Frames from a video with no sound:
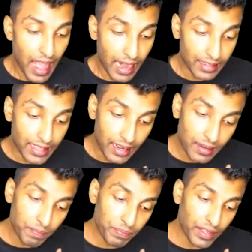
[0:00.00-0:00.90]
And
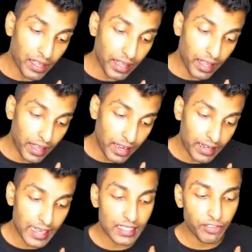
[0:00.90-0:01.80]
then
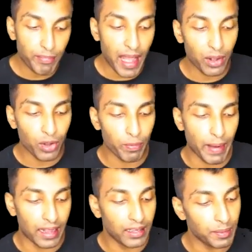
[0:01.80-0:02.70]
in case if bank go
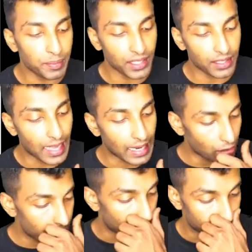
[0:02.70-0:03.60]
bankrupt, that
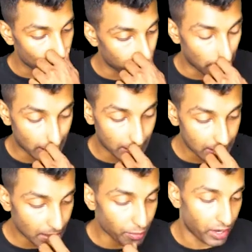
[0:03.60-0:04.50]
will be absorbed by the
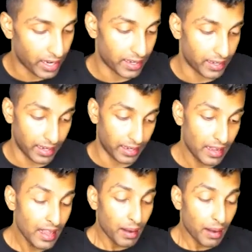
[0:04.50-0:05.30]
subordinated debt.